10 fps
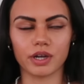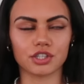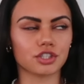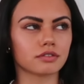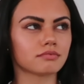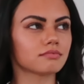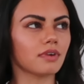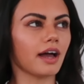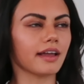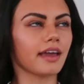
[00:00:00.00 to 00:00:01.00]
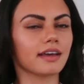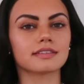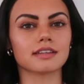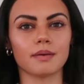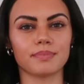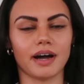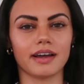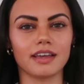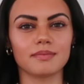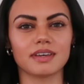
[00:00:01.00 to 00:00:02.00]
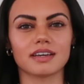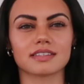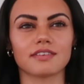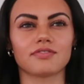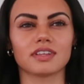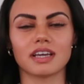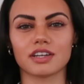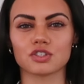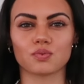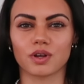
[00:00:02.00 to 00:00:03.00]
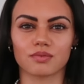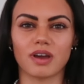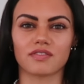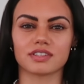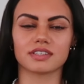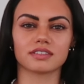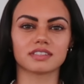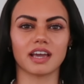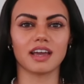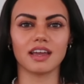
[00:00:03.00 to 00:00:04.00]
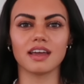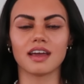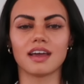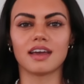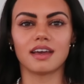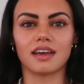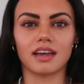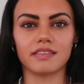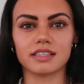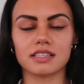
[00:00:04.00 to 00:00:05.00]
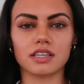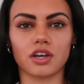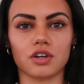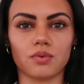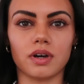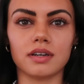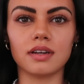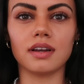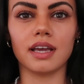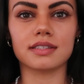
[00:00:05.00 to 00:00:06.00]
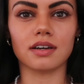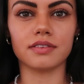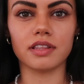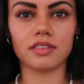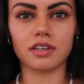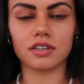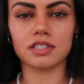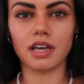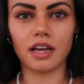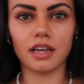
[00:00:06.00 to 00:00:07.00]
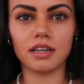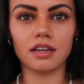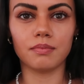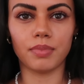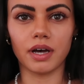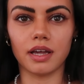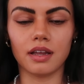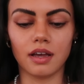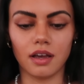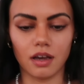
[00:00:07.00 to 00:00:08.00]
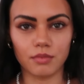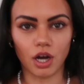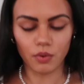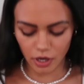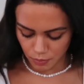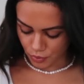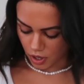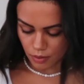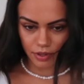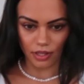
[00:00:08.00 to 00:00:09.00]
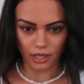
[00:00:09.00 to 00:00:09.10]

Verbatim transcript: which I can't stop buying because I feel like I just wear them every single day. And this is a good one. It's on the thinner side, but I'm not wearing a bra with